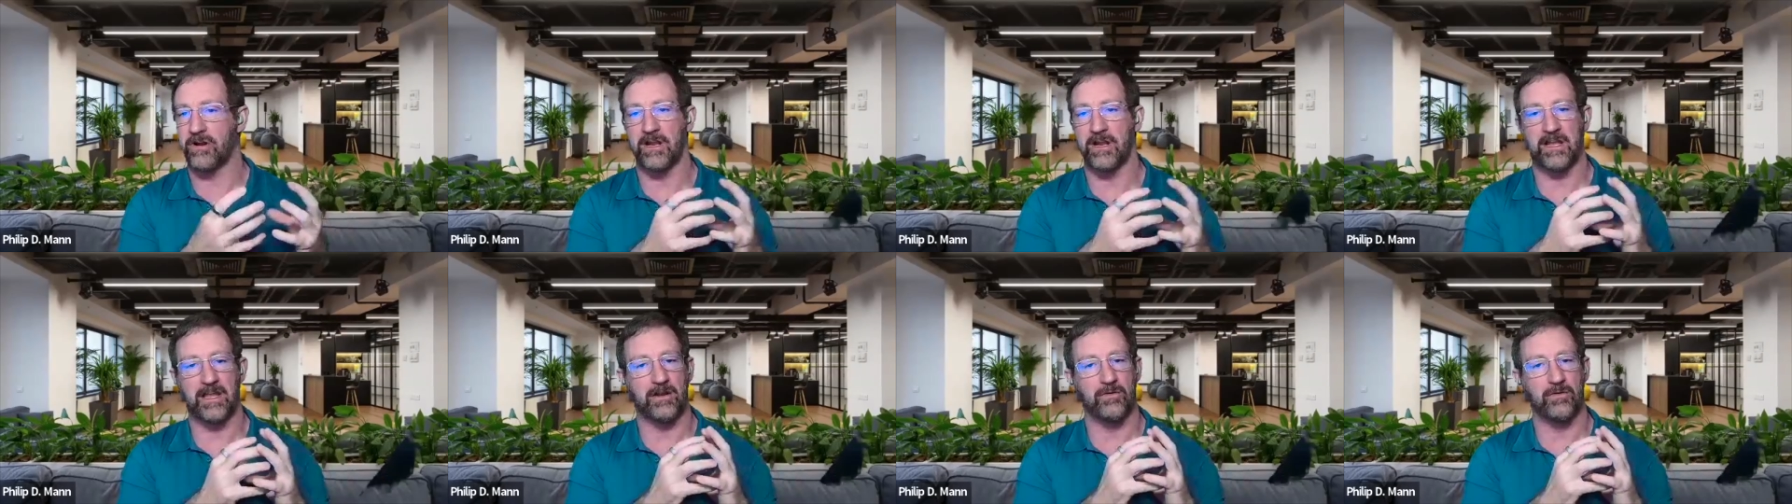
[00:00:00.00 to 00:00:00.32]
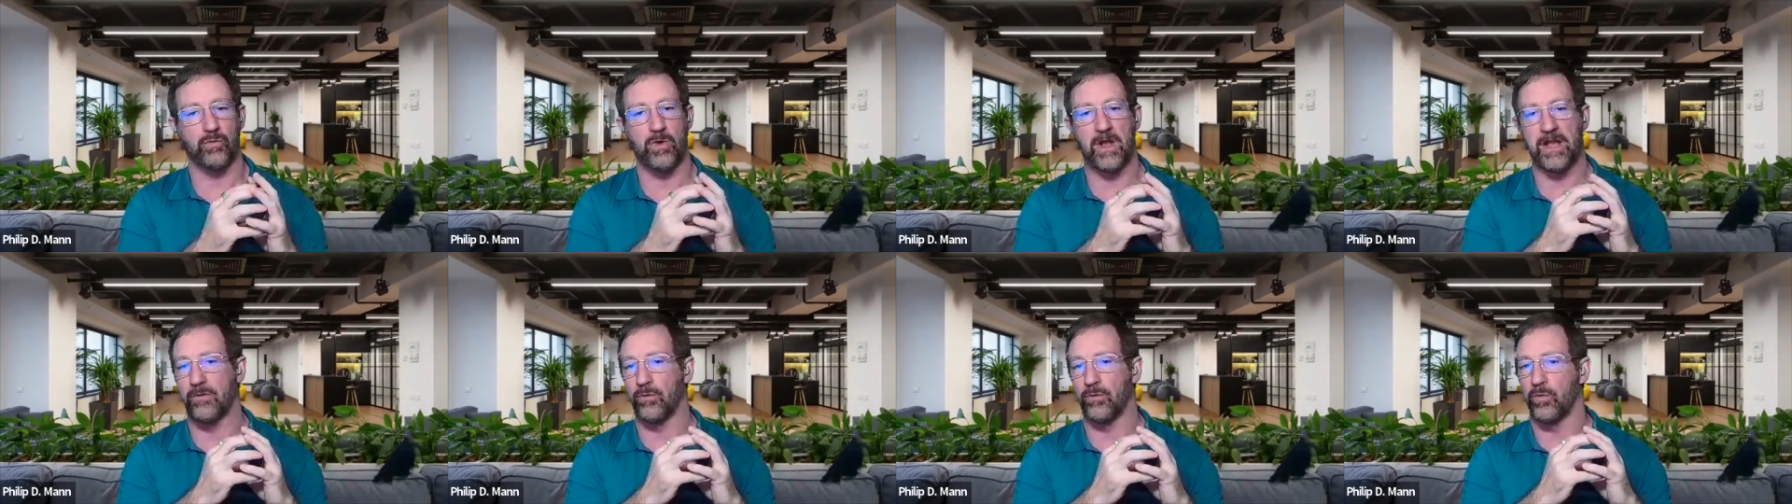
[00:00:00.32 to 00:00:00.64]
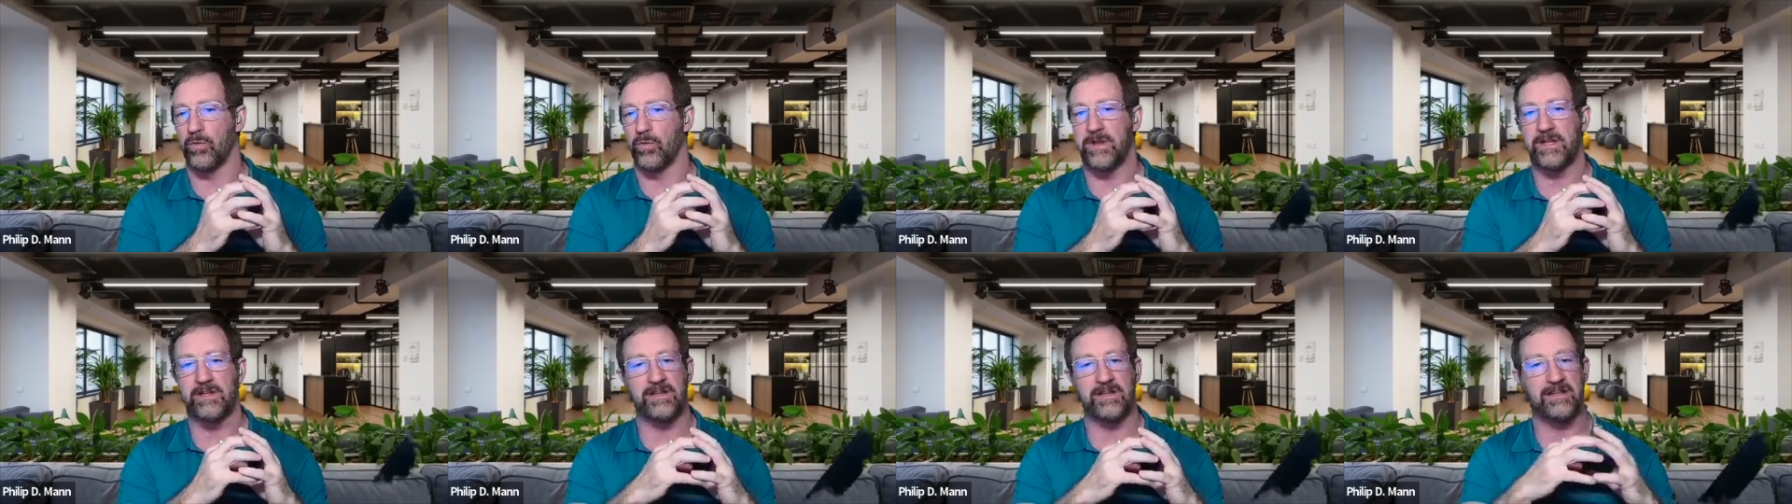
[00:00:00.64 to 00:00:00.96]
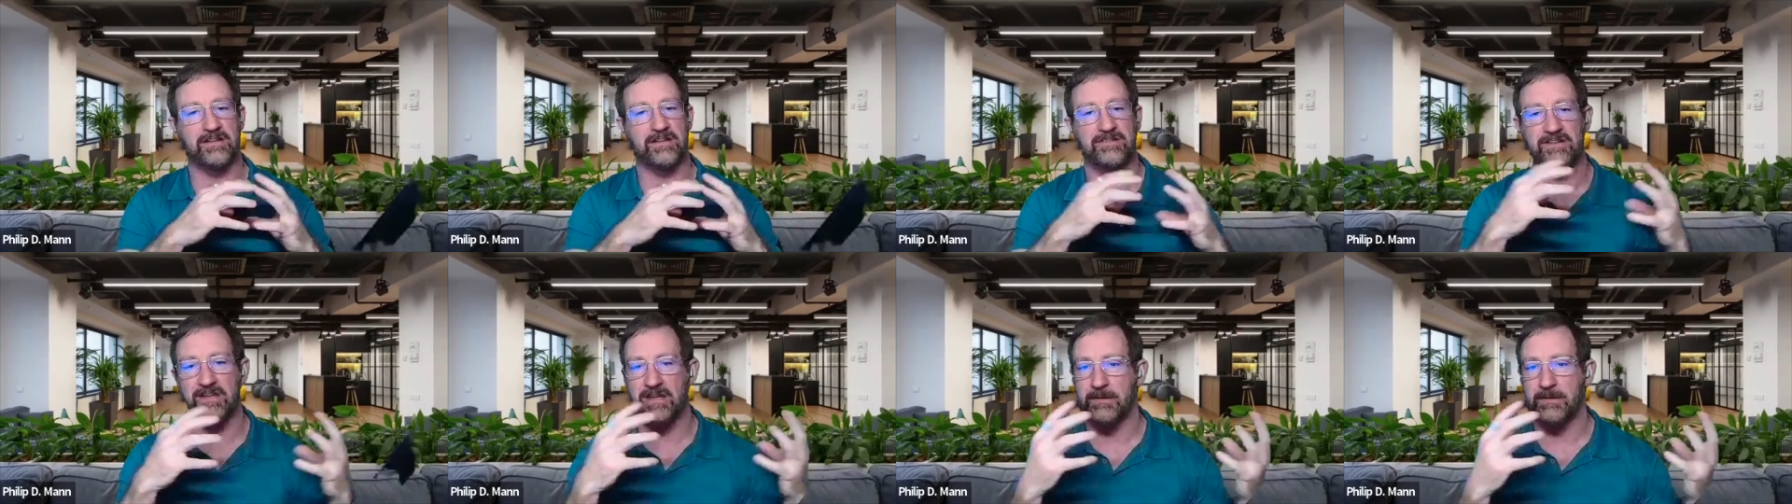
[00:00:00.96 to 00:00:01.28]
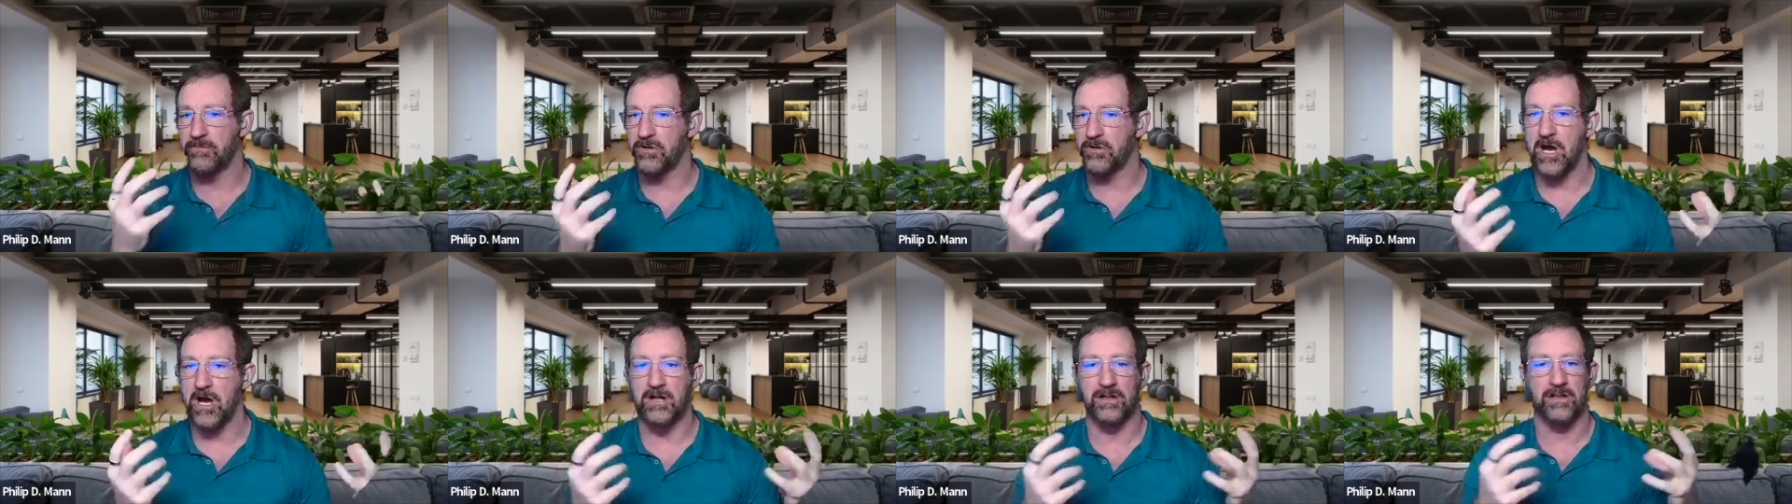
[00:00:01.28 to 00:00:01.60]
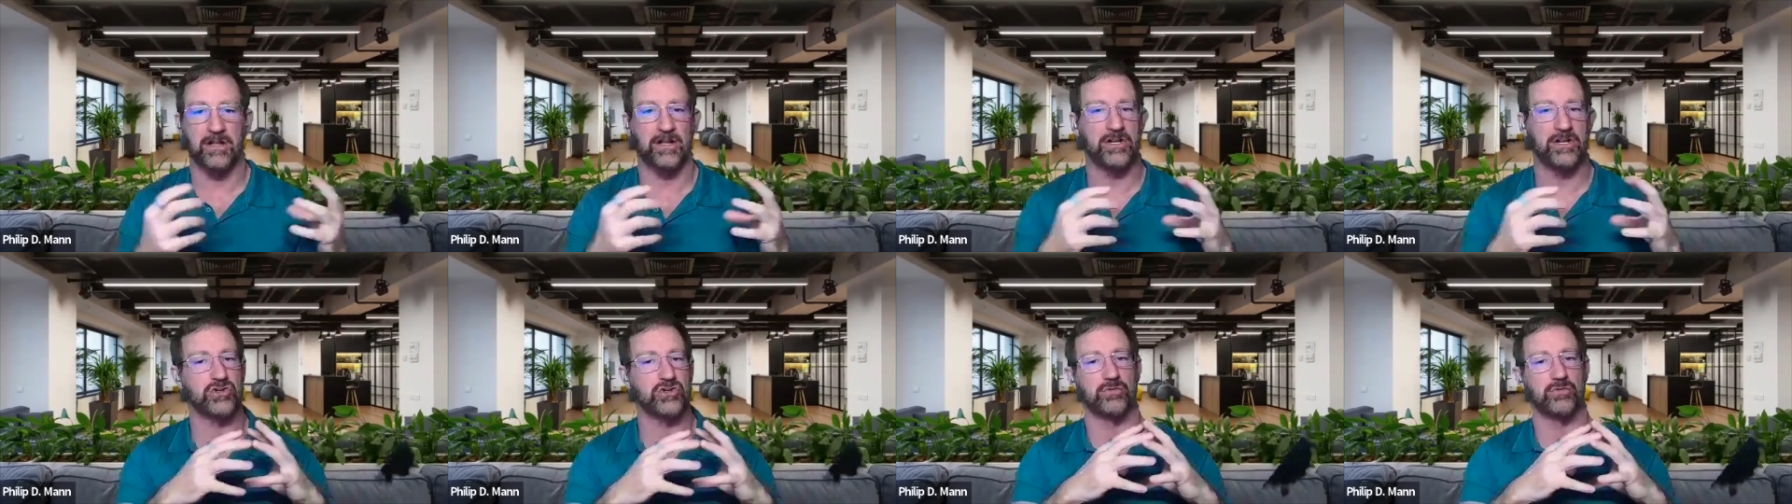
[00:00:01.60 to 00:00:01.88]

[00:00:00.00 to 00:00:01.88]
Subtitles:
to get like really deep knowledge